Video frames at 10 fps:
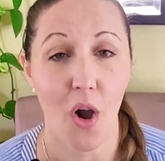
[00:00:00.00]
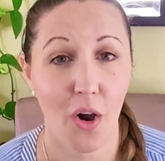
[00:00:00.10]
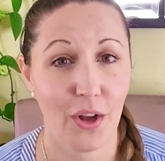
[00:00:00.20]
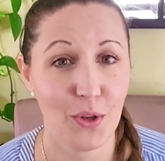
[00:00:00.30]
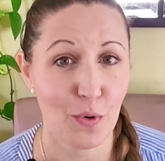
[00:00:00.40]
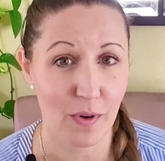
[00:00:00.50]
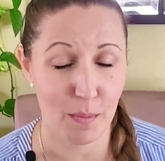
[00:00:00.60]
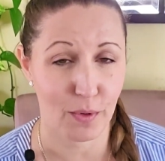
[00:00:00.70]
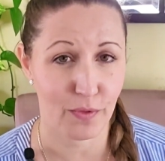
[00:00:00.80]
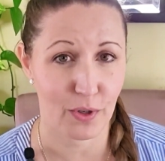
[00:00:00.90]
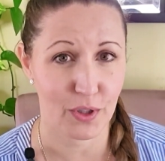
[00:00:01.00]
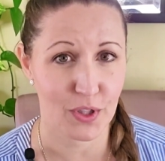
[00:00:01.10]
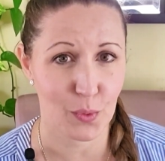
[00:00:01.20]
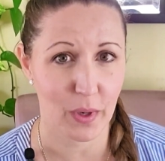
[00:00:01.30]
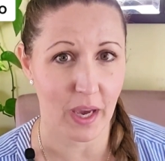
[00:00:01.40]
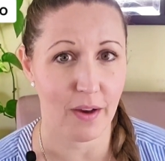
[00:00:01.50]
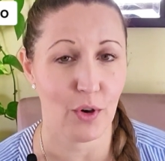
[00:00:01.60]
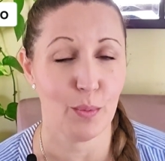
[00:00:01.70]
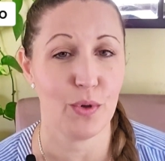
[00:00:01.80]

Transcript: On November 1st, we have a